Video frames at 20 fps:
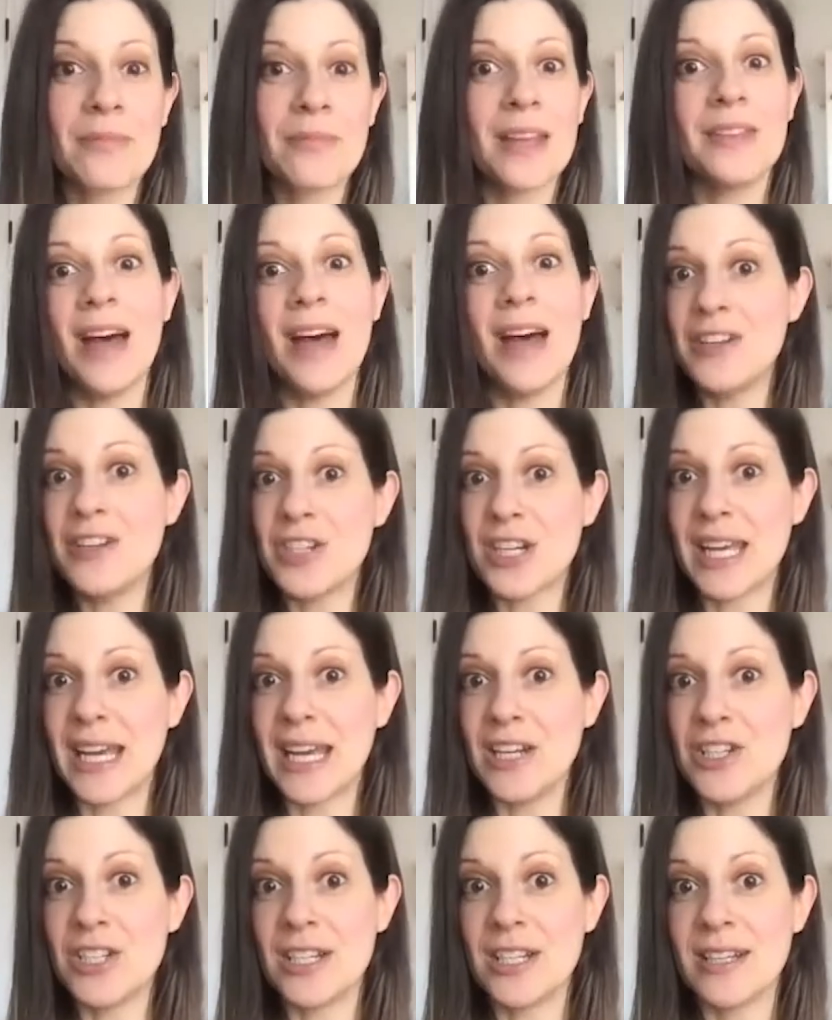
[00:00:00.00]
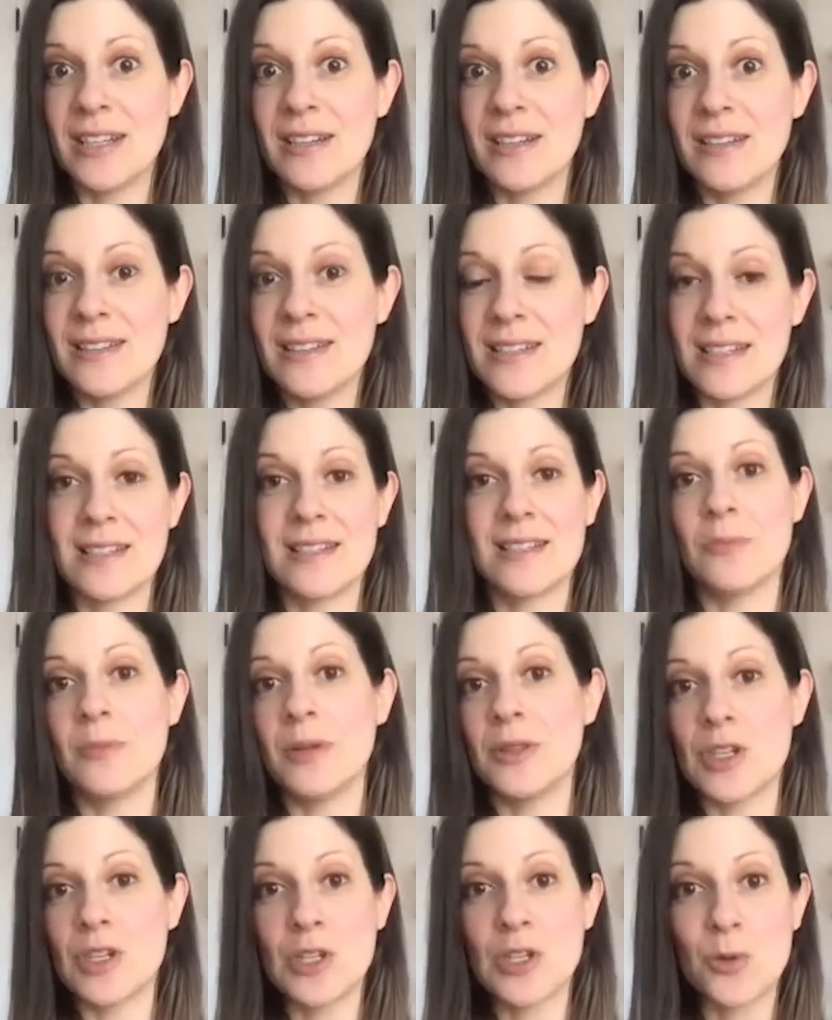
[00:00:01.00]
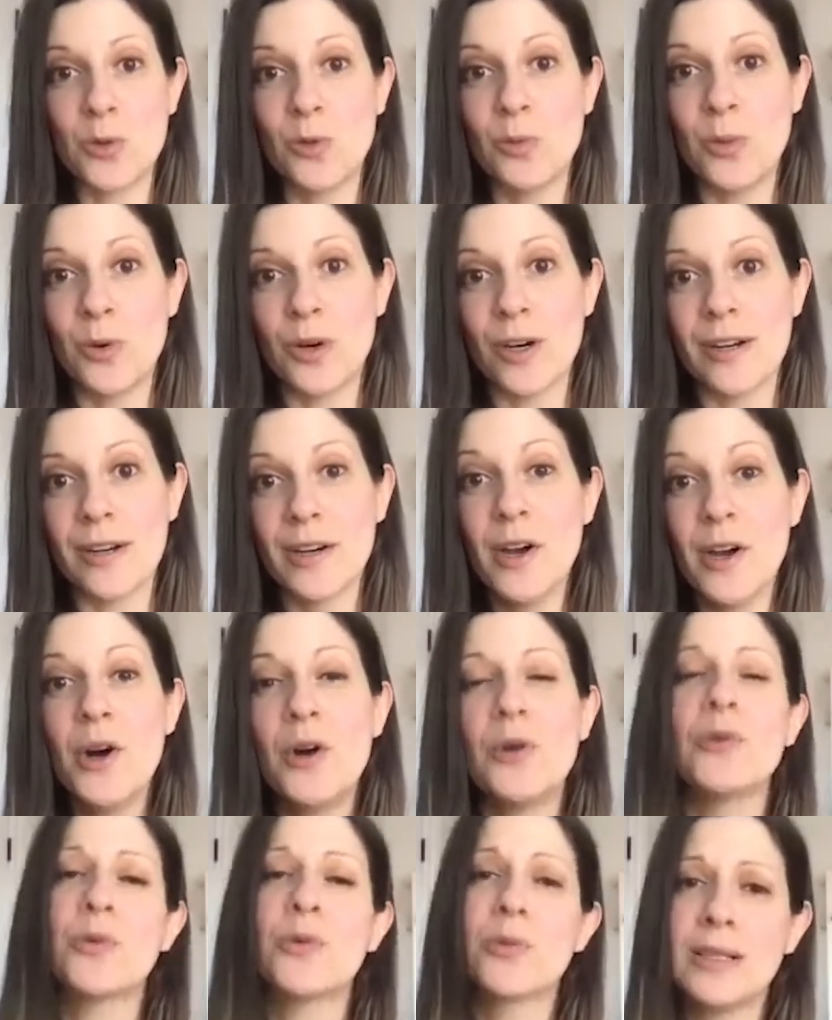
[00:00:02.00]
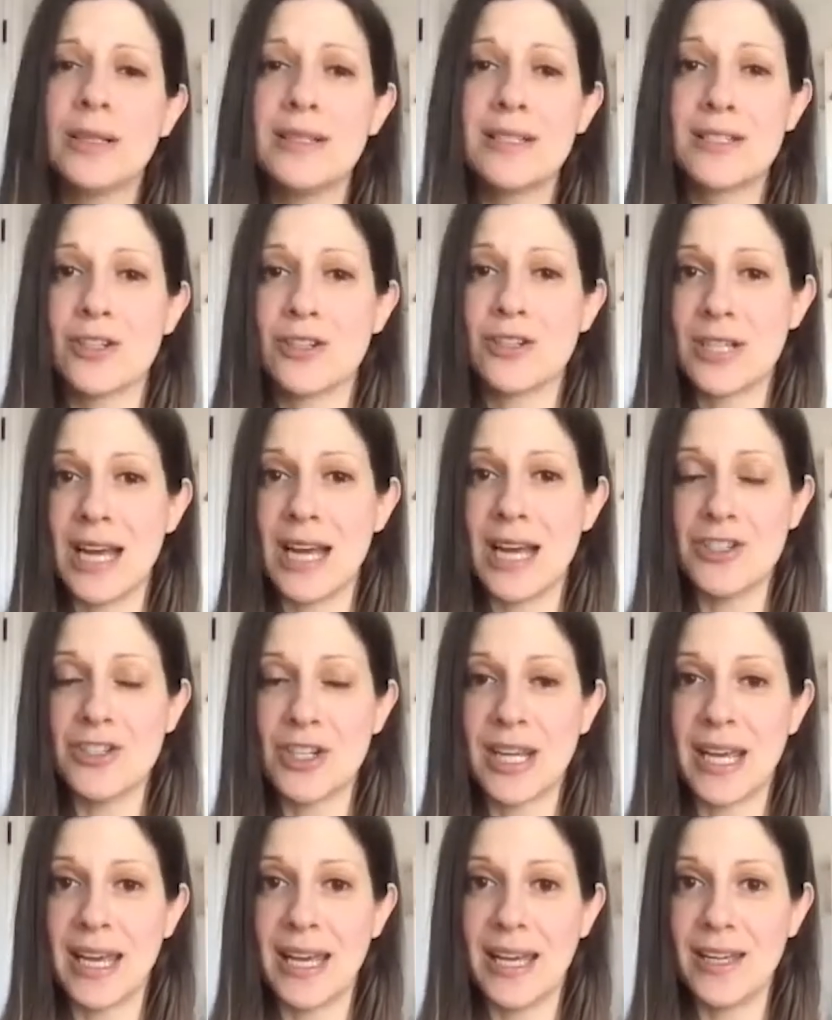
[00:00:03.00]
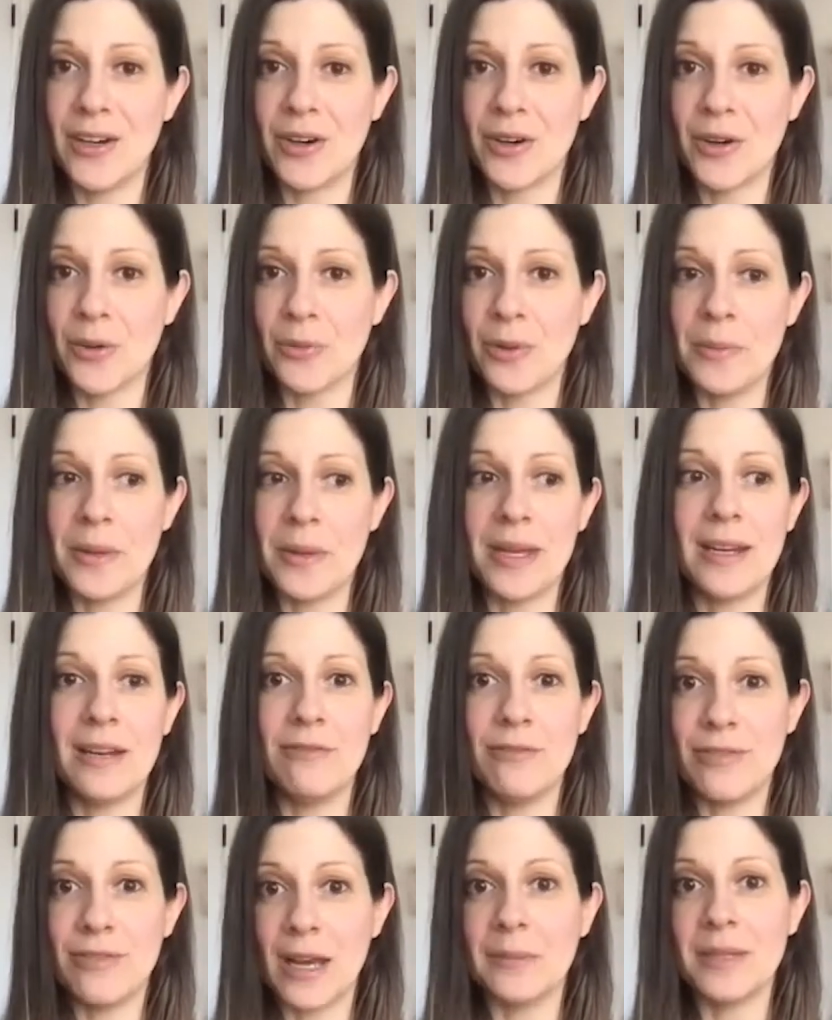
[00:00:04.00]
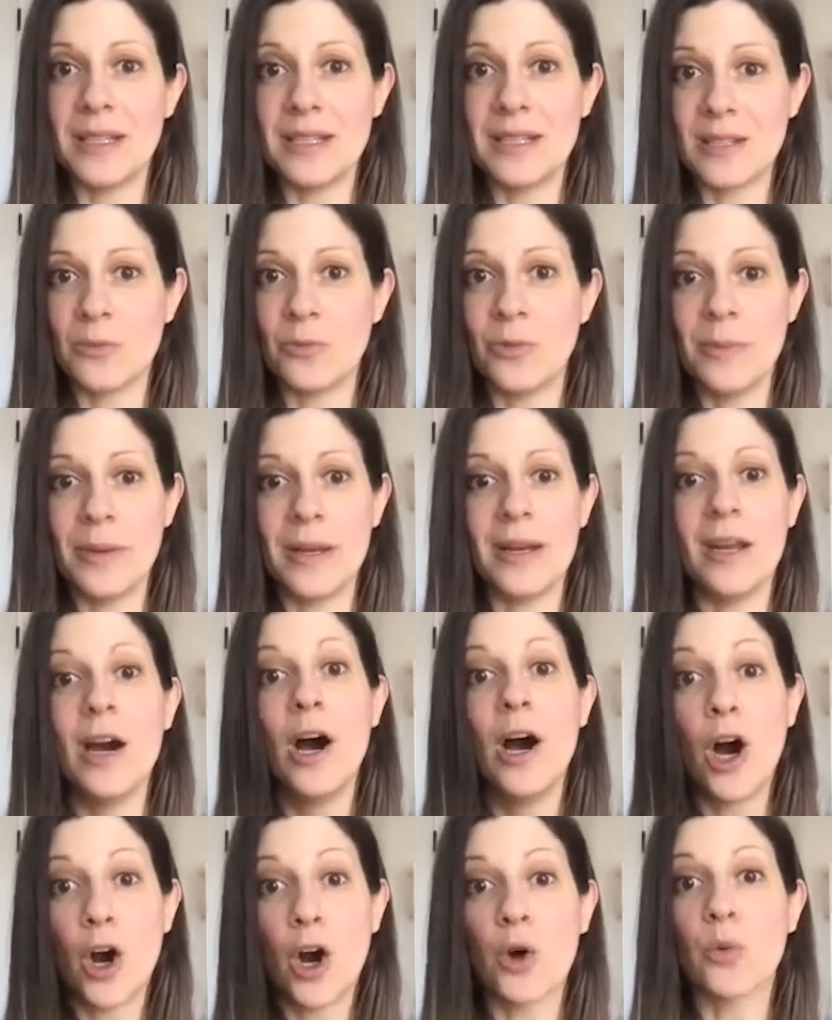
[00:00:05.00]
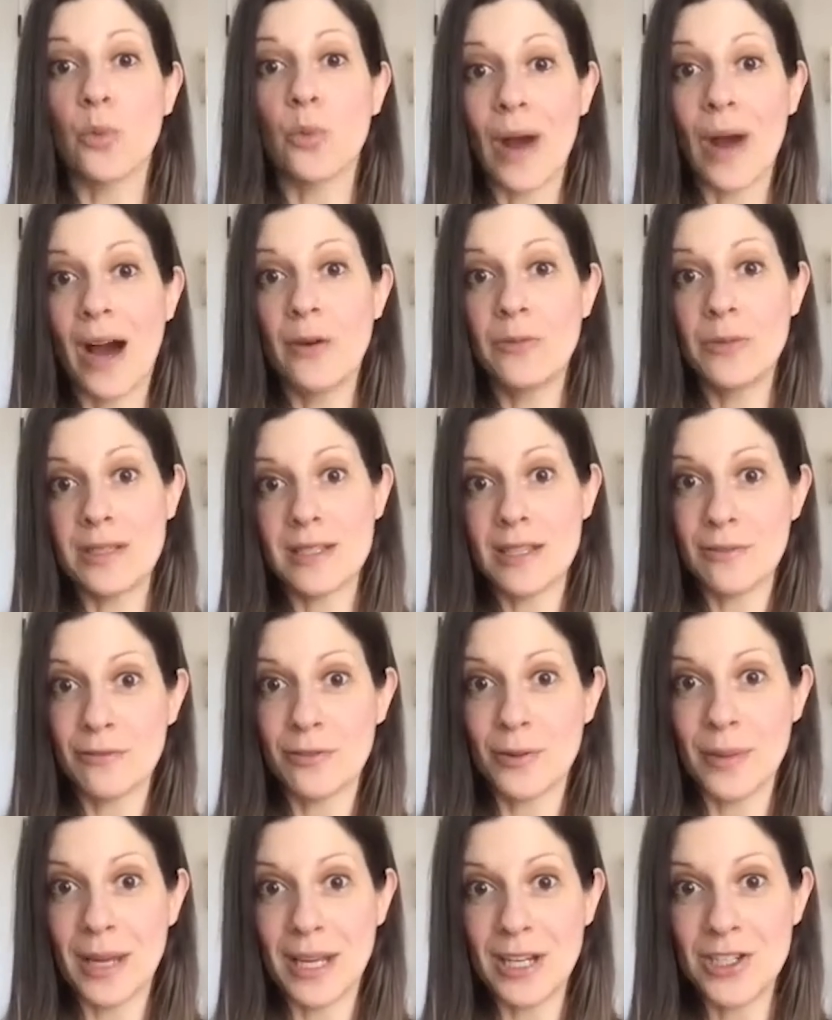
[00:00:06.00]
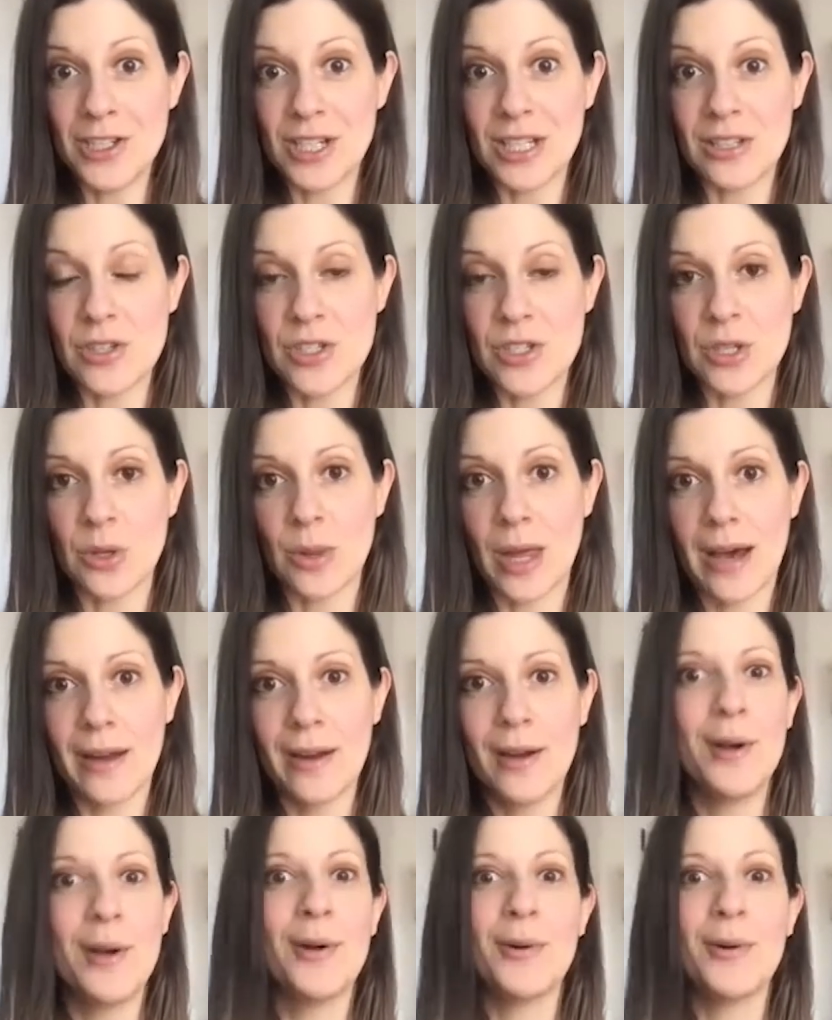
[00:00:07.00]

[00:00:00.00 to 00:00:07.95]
the education system and the school board will really start to educate younger women and families and women around this information, so that